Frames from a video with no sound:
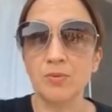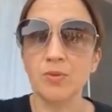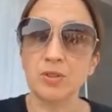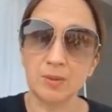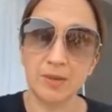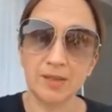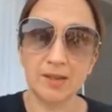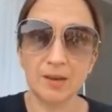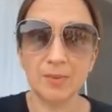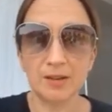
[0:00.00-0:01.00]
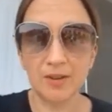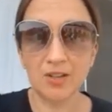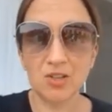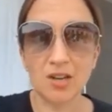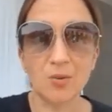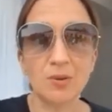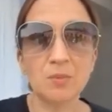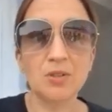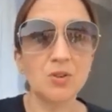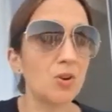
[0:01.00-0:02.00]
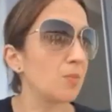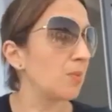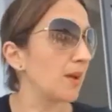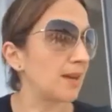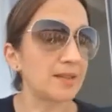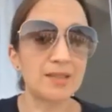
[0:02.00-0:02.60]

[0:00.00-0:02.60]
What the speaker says: not immediately, but eventually I quit my job, and I